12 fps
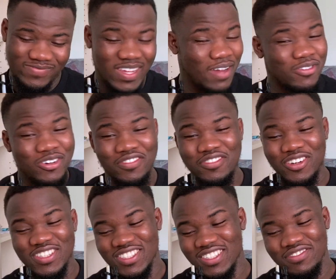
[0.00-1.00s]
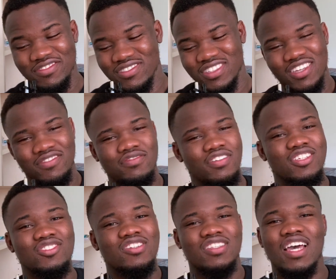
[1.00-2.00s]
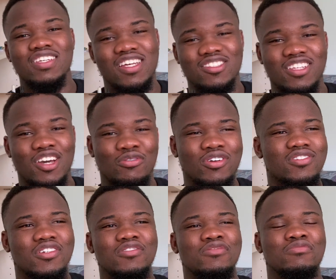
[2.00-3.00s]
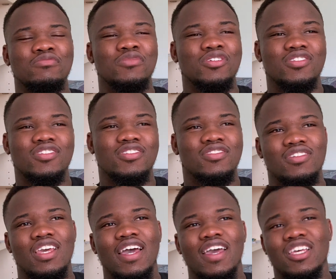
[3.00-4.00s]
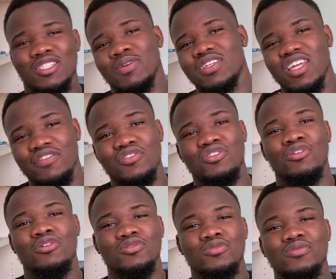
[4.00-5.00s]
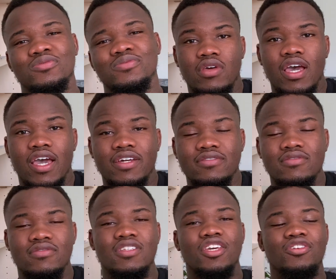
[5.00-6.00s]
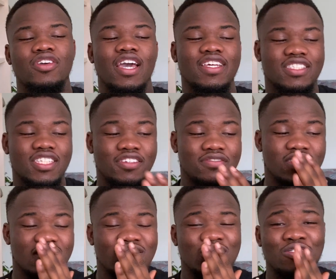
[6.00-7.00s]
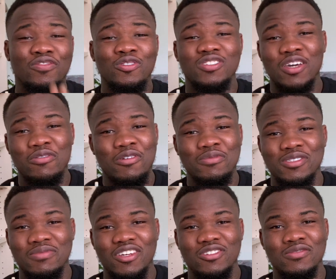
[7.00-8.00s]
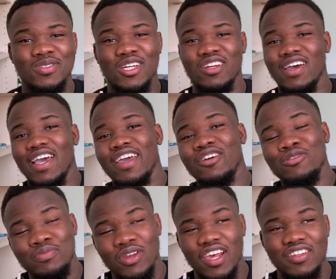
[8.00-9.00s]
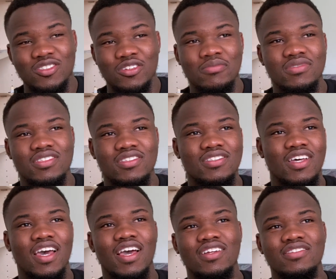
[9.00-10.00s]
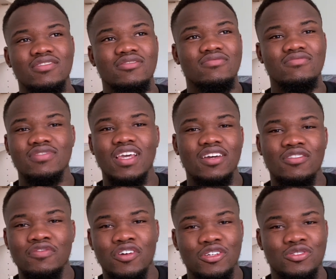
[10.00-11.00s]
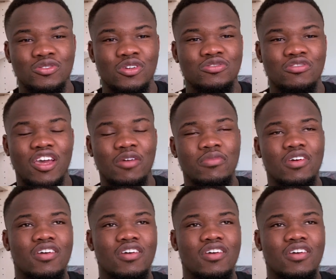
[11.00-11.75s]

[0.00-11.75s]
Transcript: I'm not even going to even give a straight answer to that question, but yeah, expect that video also. And thank you guys. If this is your first time coming to my YouTube channel, I hope you learned something. And yeah, don't forget to subscribe